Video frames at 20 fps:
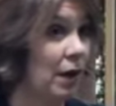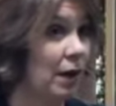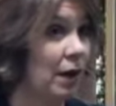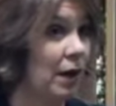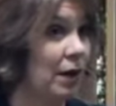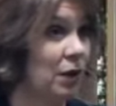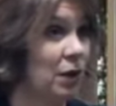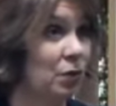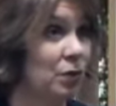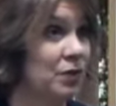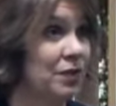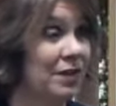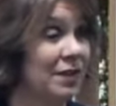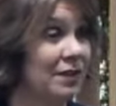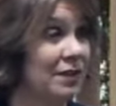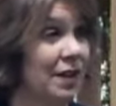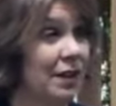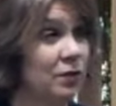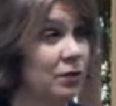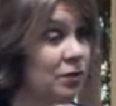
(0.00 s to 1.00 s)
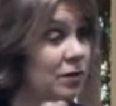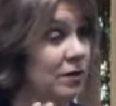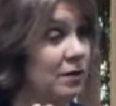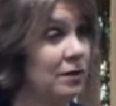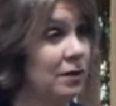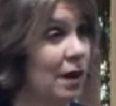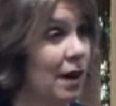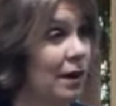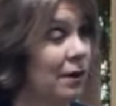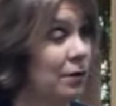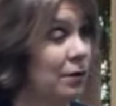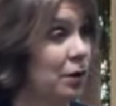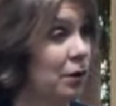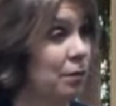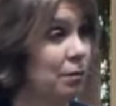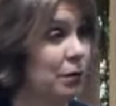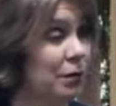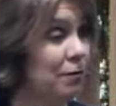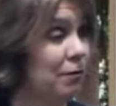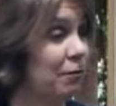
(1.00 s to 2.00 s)
in 2006, I don't know,
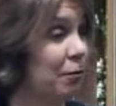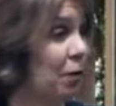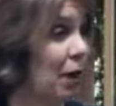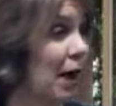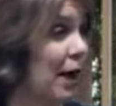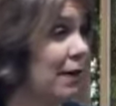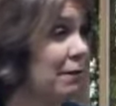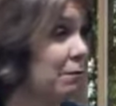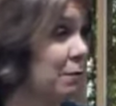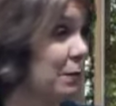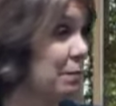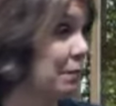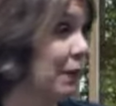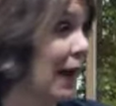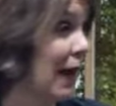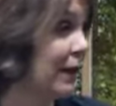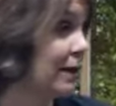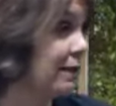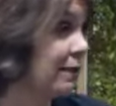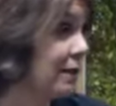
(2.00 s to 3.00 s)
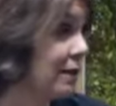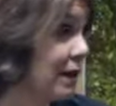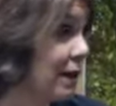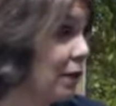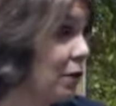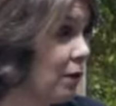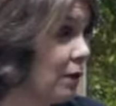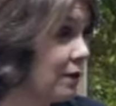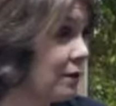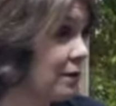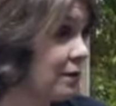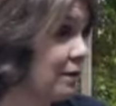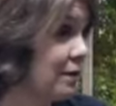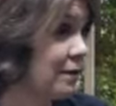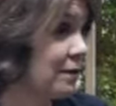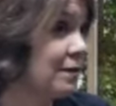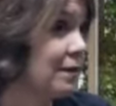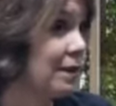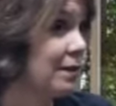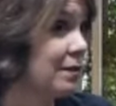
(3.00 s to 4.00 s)
before I had been back into the area
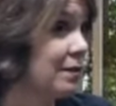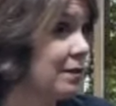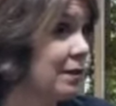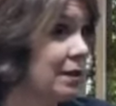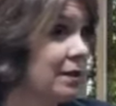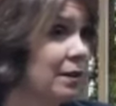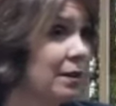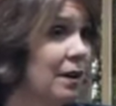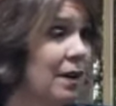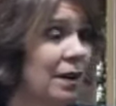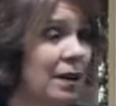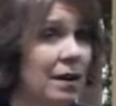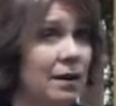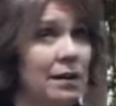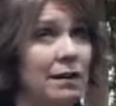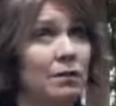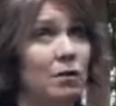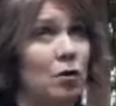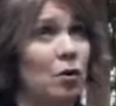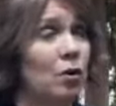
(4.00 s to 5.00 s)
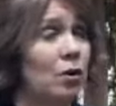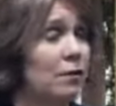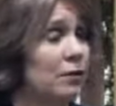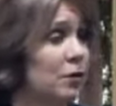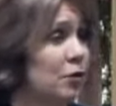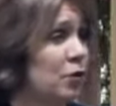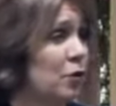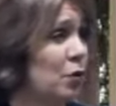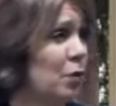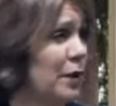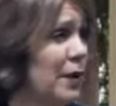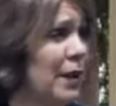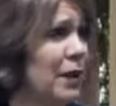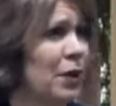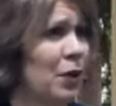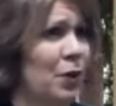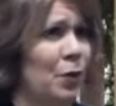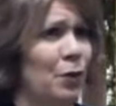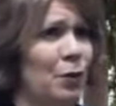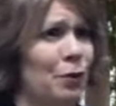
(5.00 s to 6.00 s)
since 1999. I had never heard of a
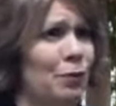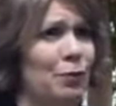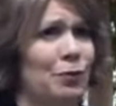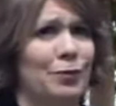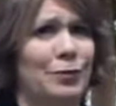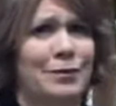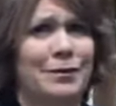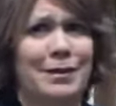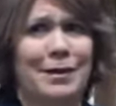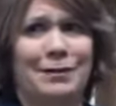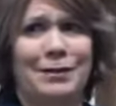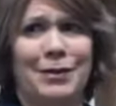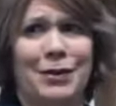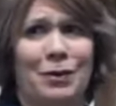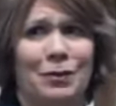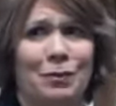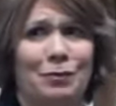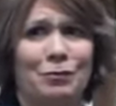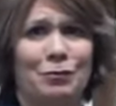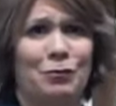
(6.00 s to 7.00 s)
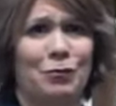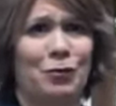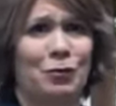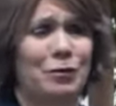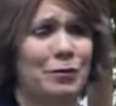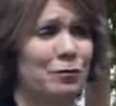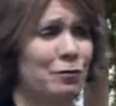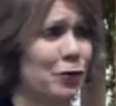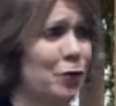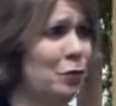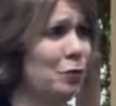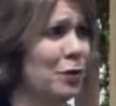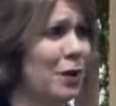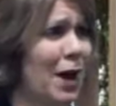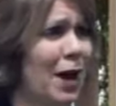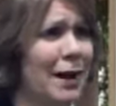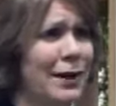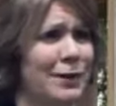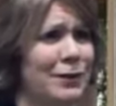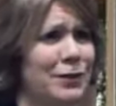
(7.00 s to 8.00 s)
tornado, Route
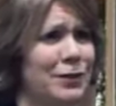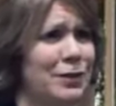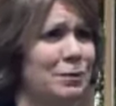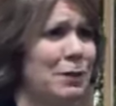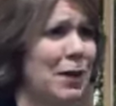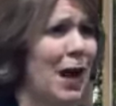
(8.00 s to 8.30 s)
9 in Sleepy